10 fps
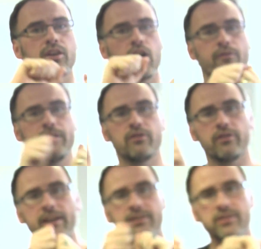the coffee
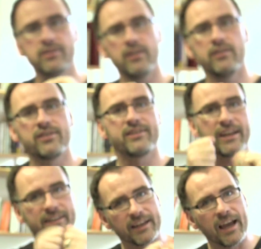grains
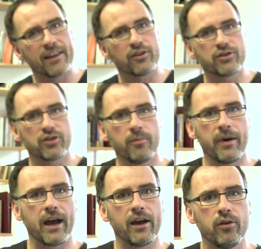stick together
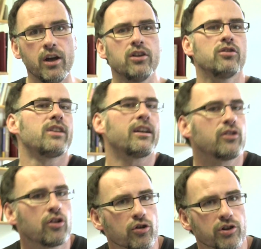somehow? Does
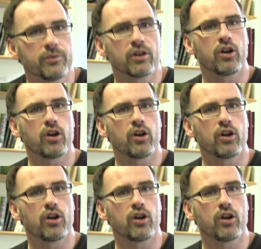that cause them to